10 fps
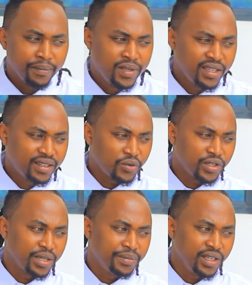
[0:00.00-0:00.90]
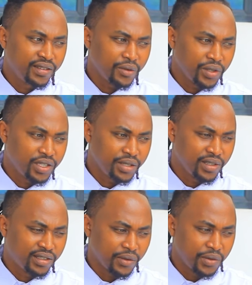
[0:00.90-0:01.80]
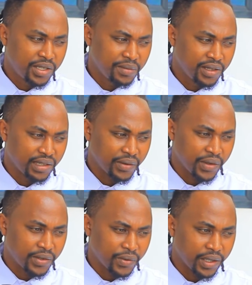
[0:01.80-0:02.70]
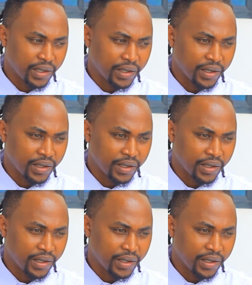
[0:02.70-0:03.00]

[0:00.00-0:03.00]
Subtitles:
byite ngo iki we